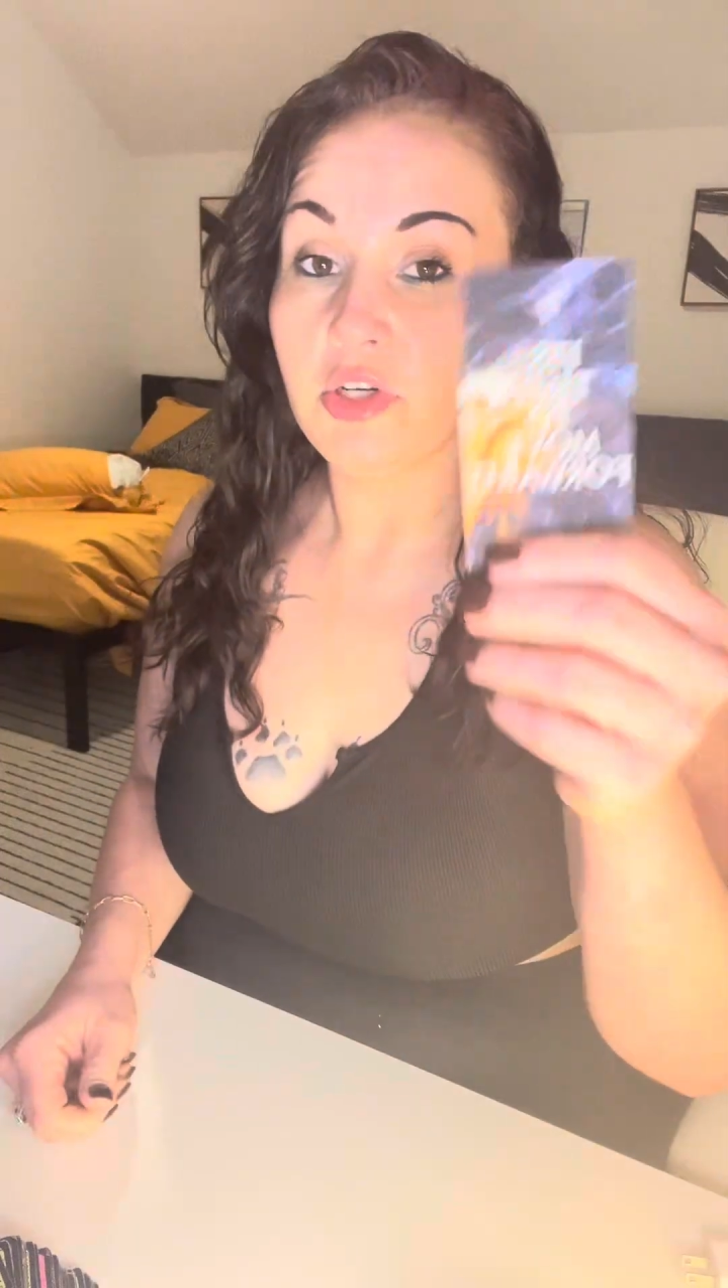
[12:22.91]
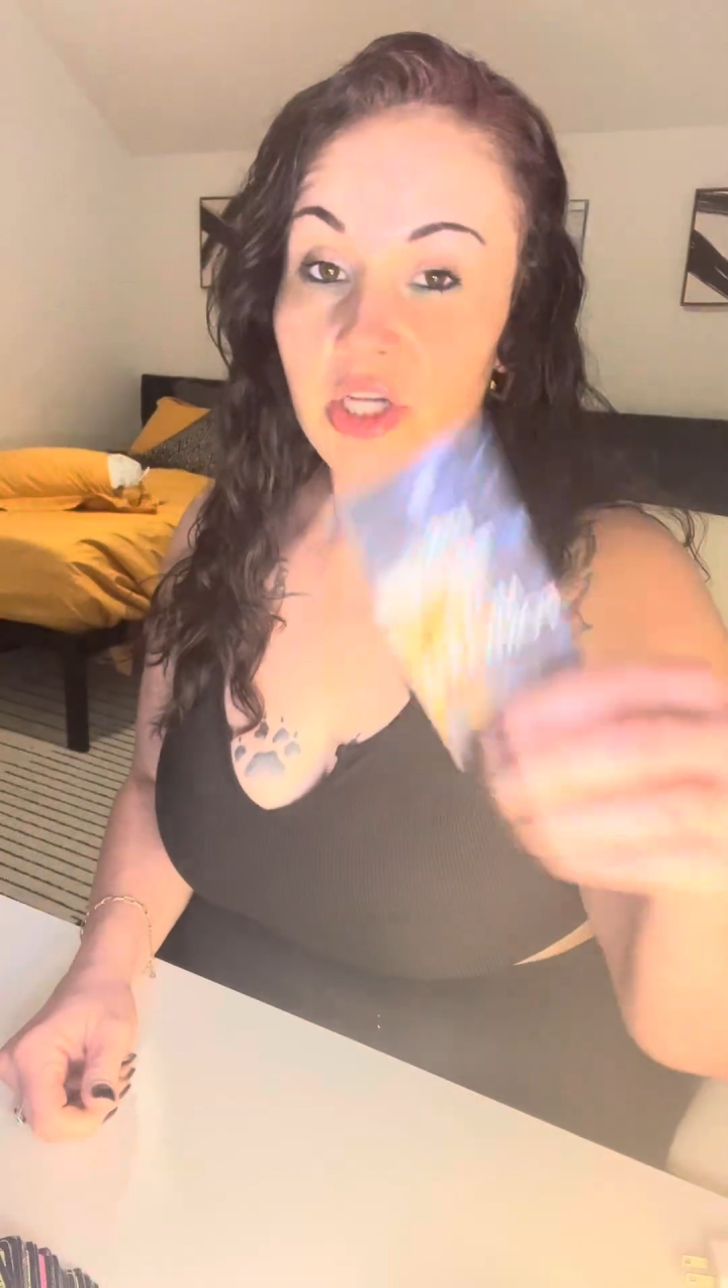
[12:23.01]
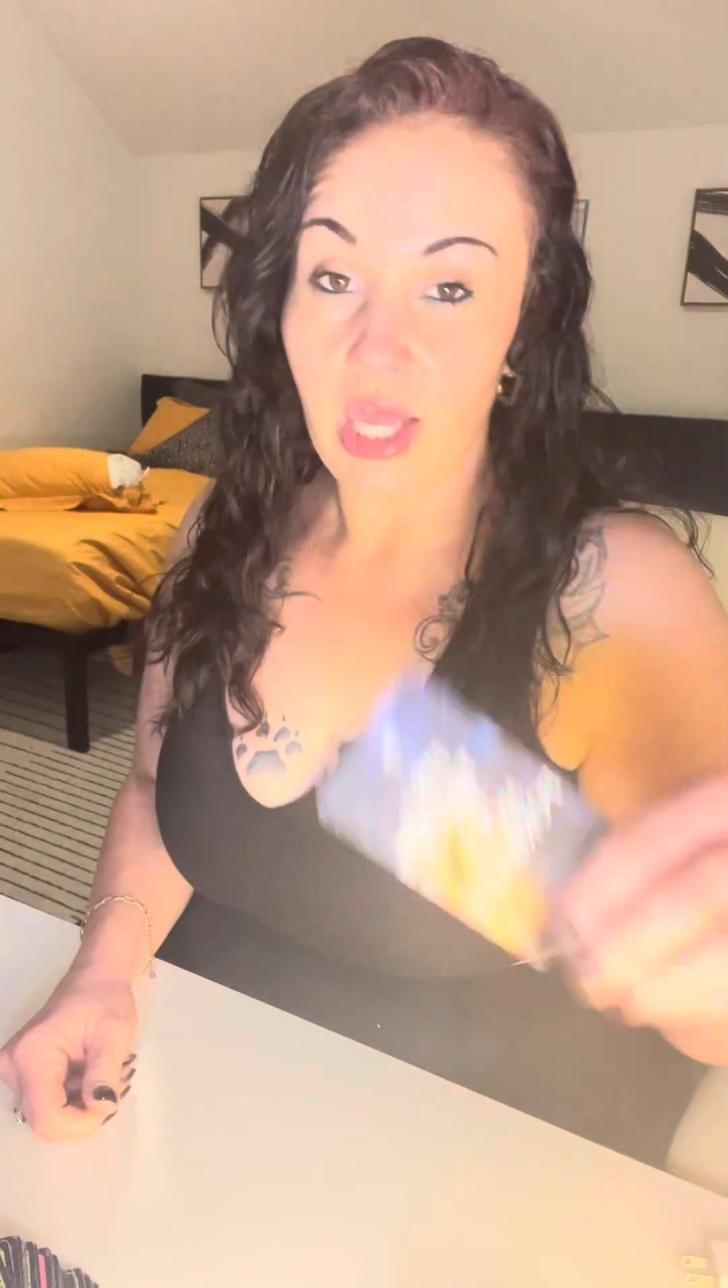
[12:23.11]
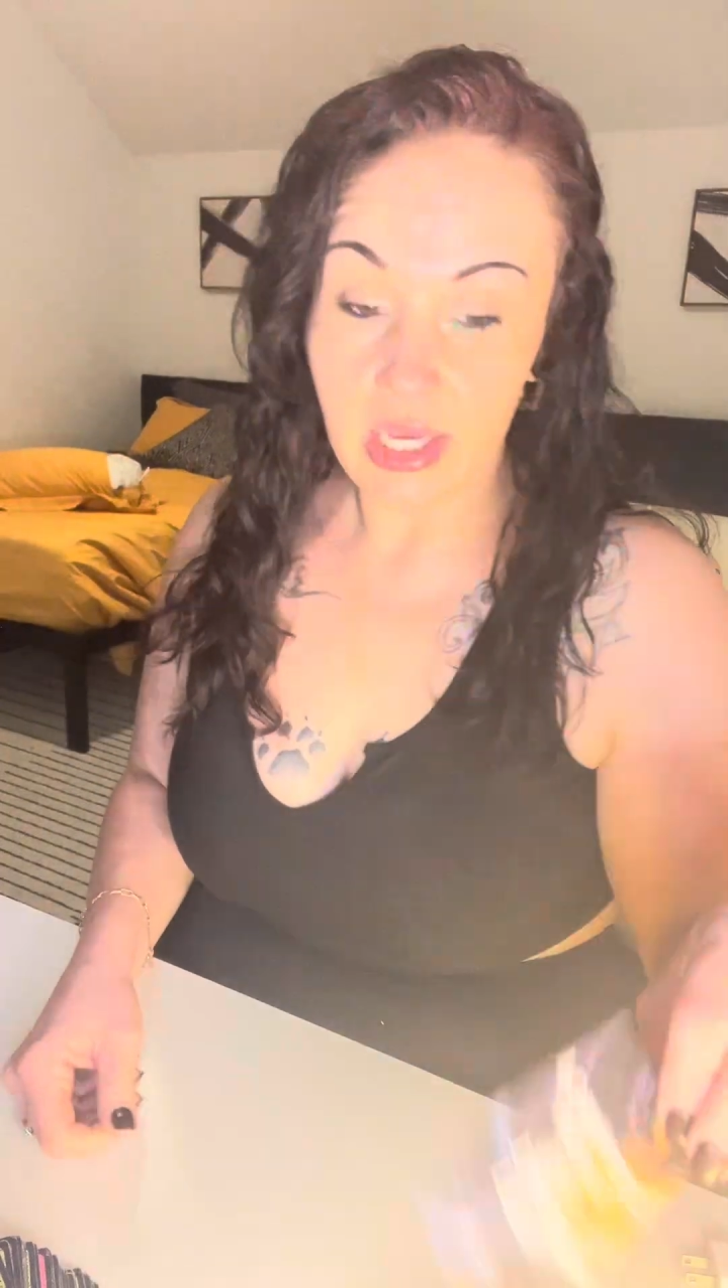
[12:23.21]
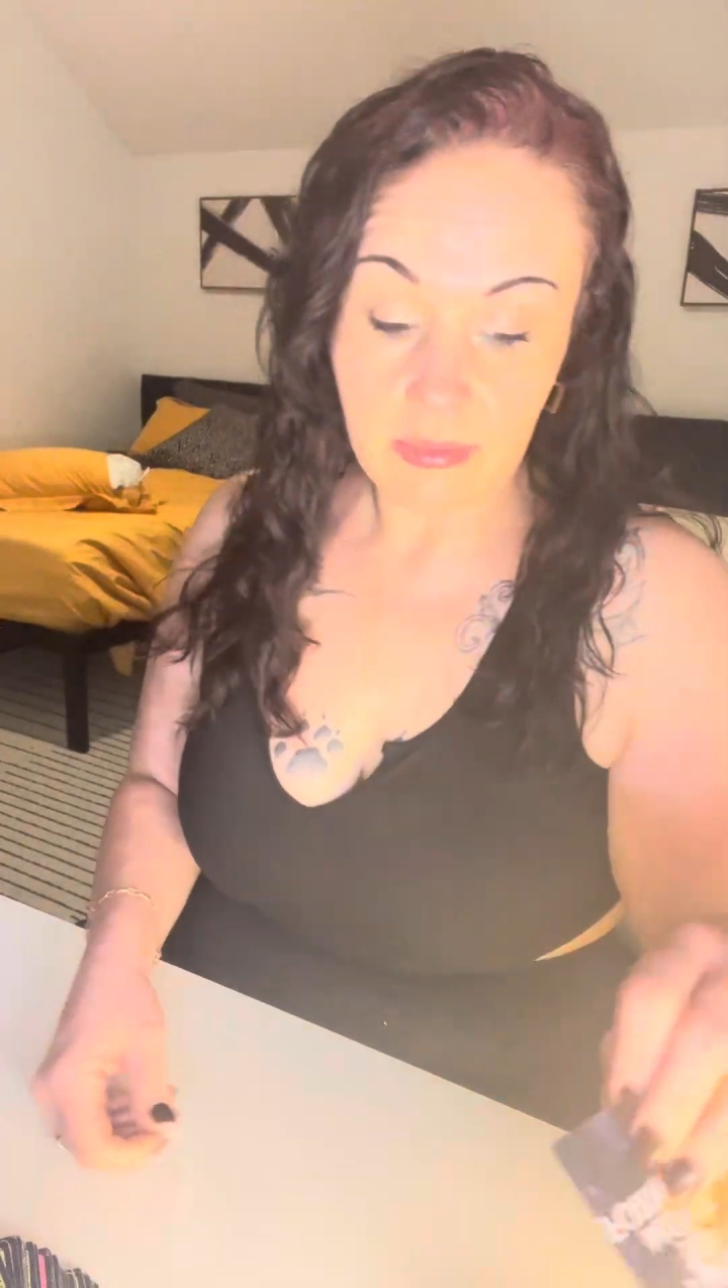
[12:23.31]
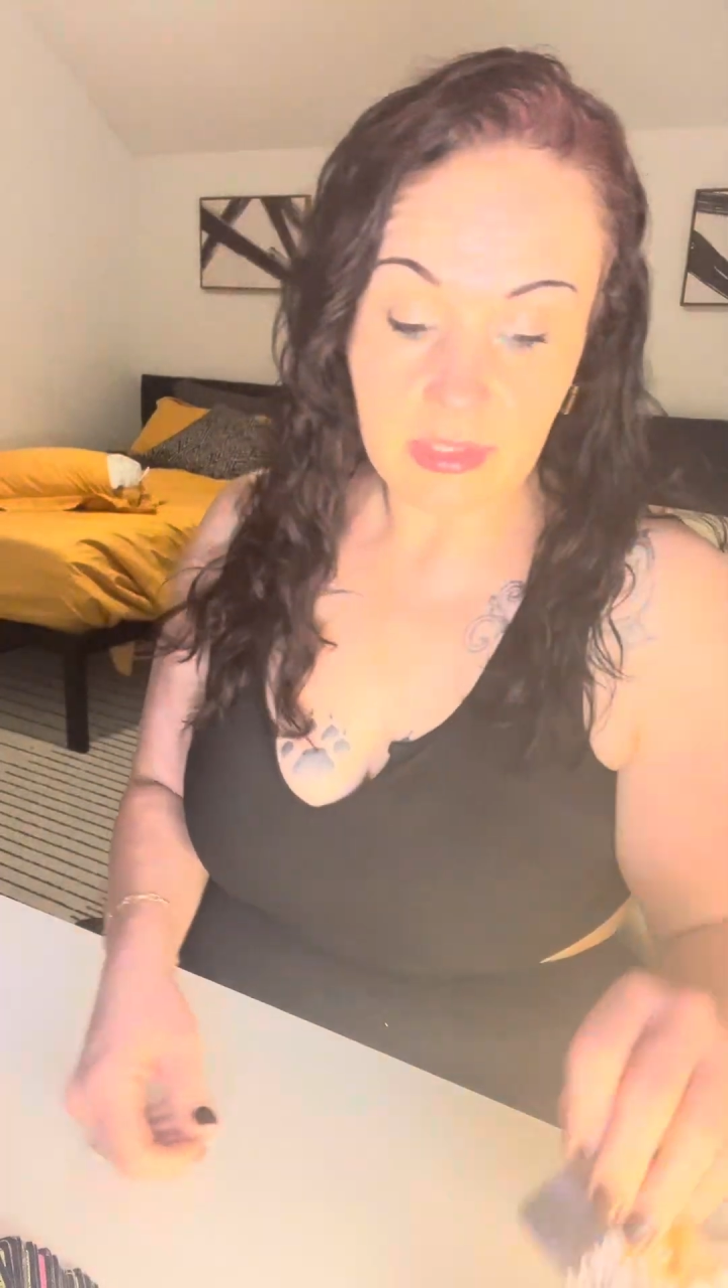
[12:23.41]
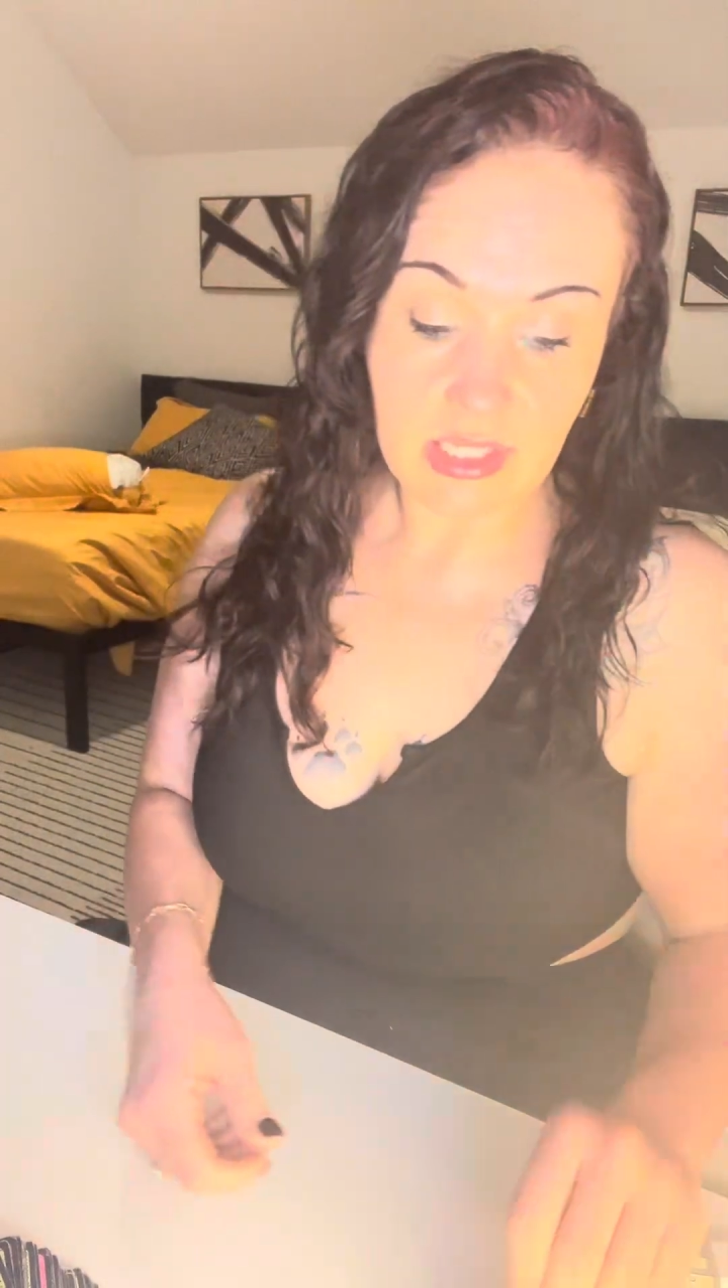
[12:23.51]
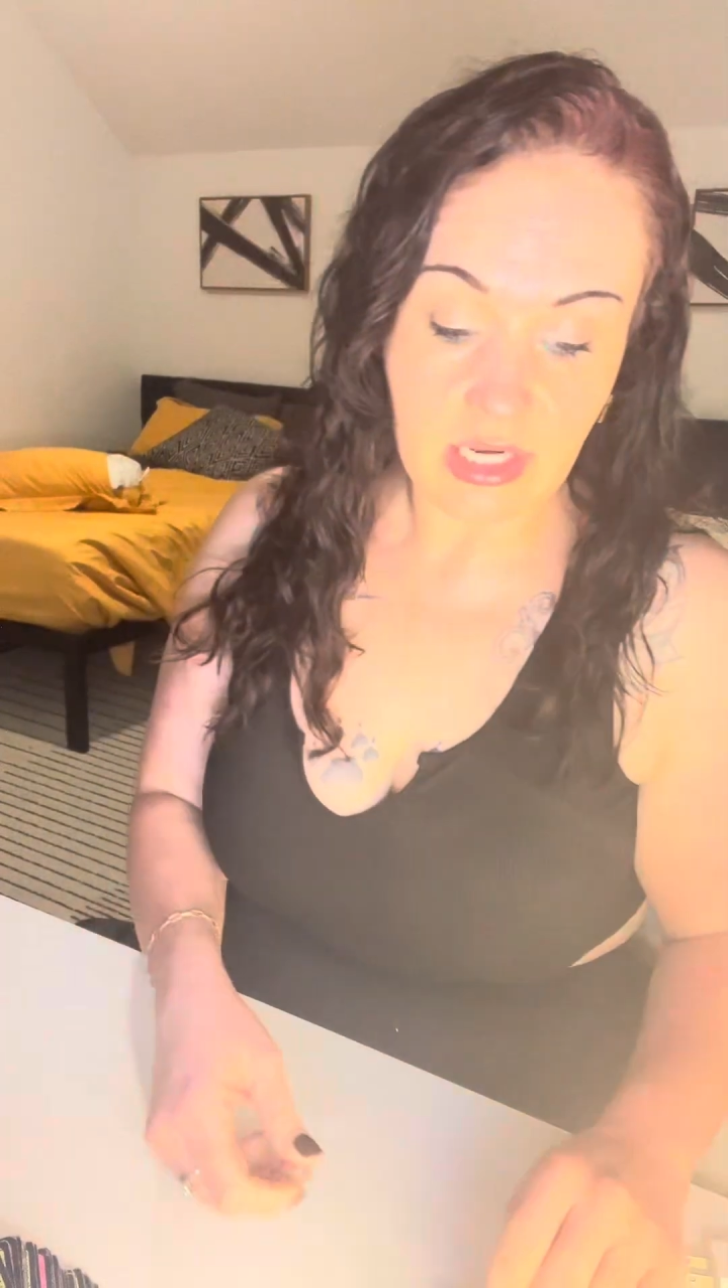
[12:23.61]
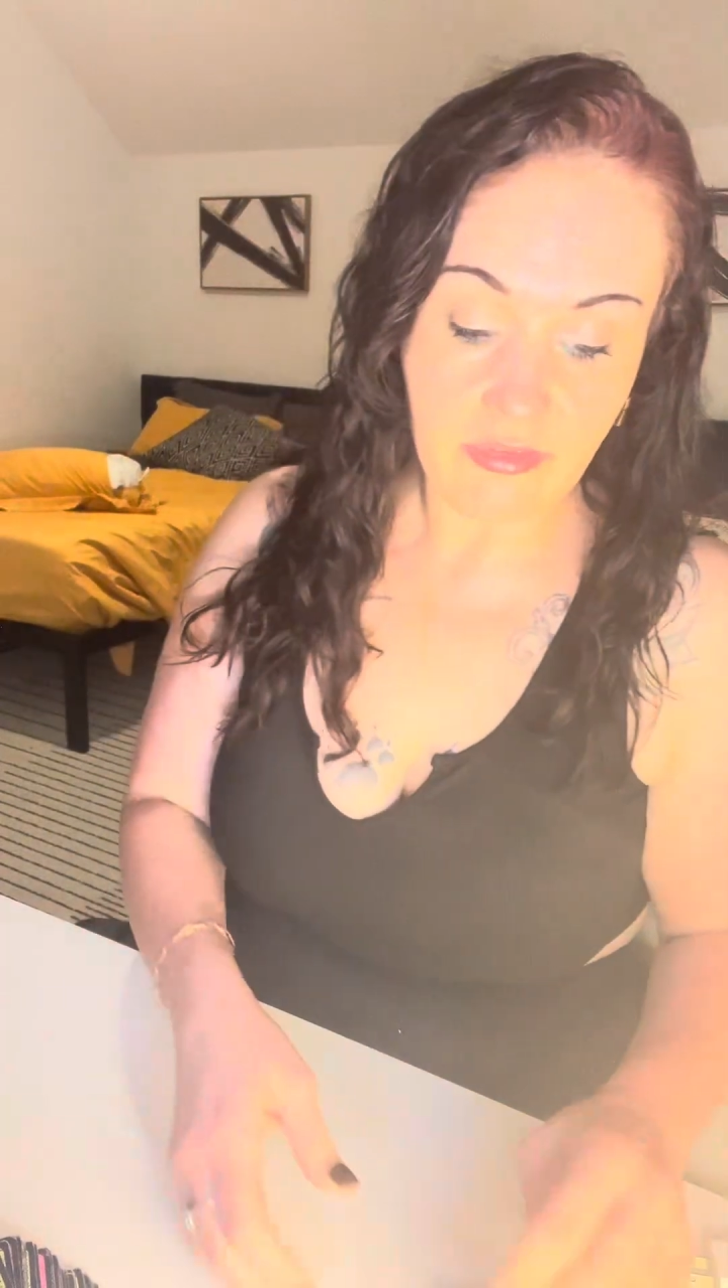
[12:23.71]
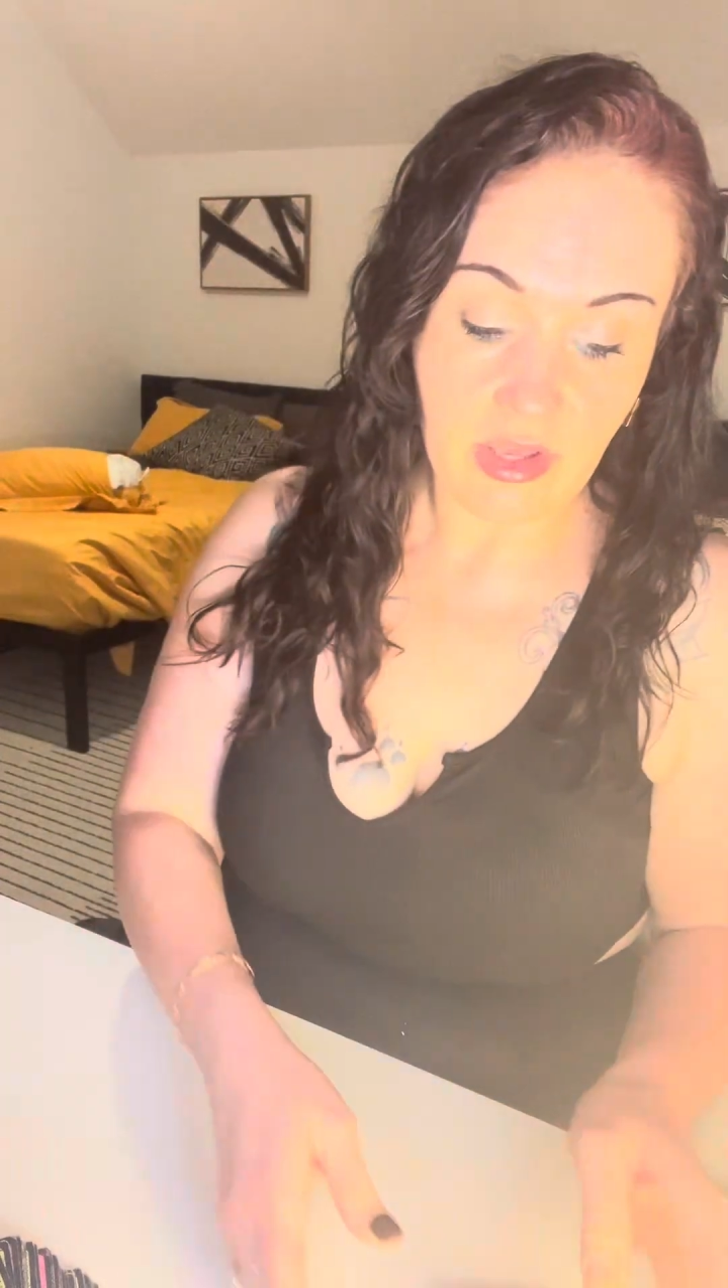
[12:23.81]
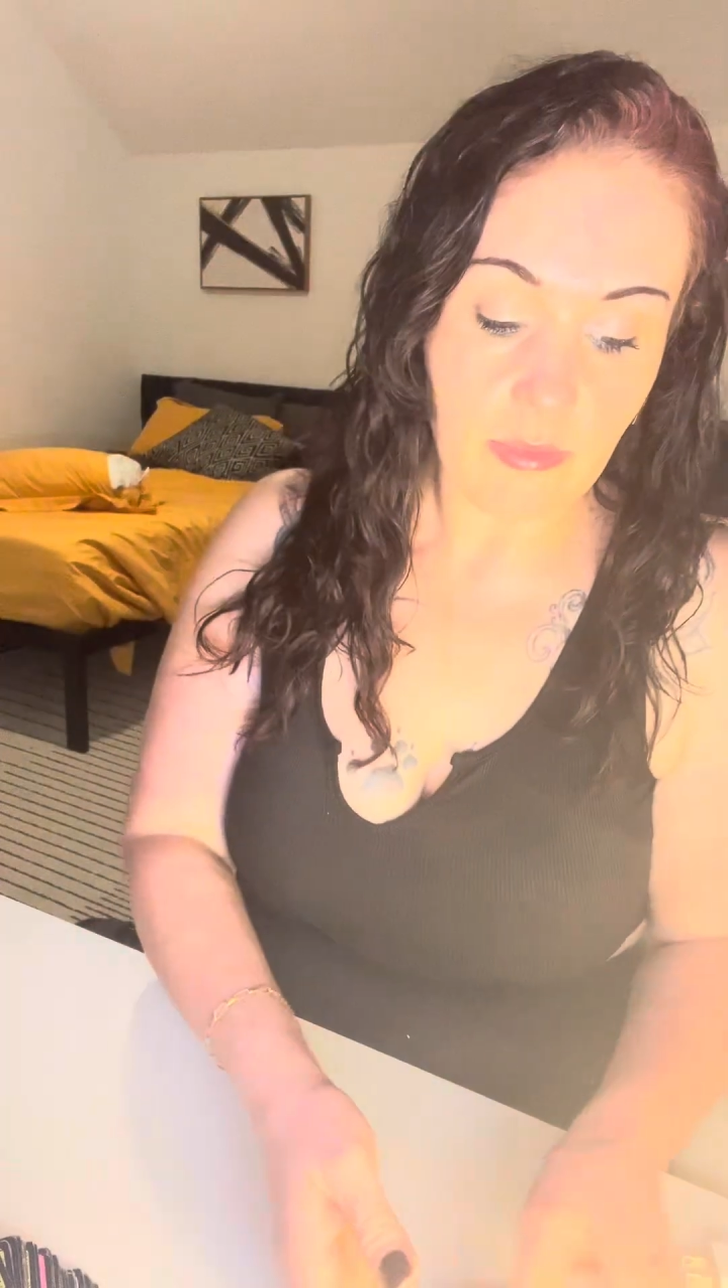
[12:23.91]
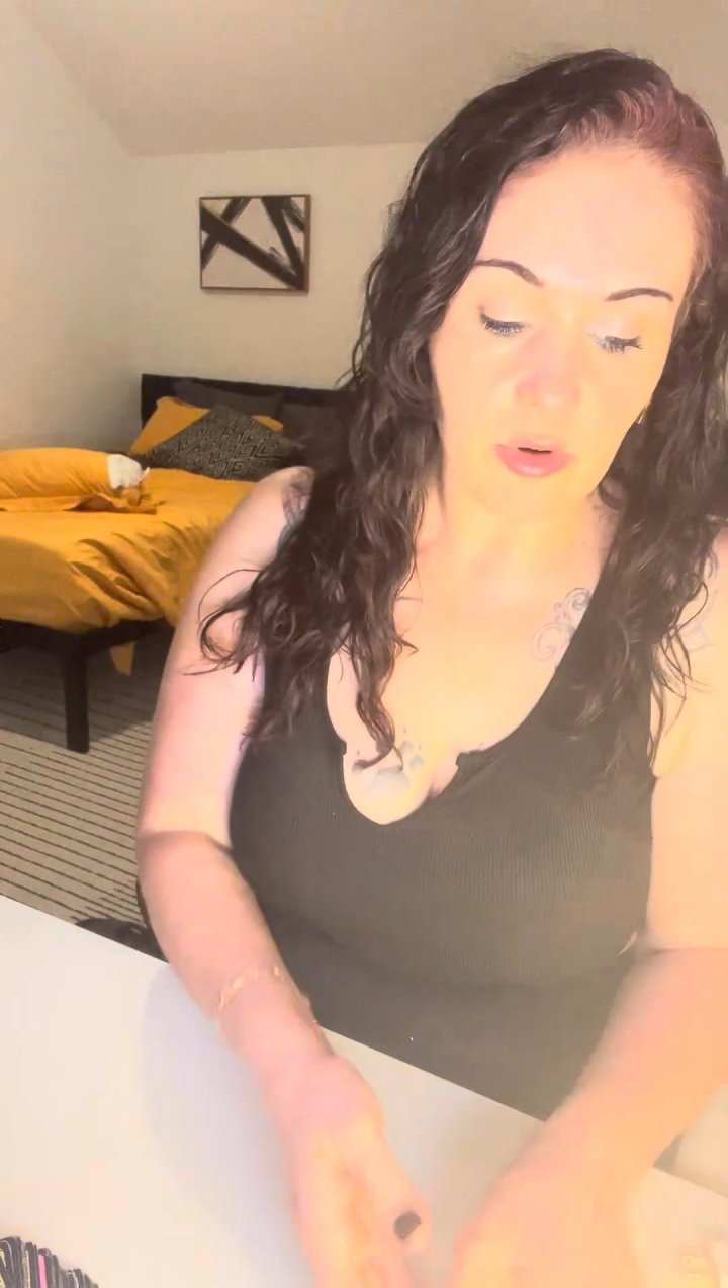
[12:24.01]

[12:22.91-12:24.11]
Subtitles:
July could be significant,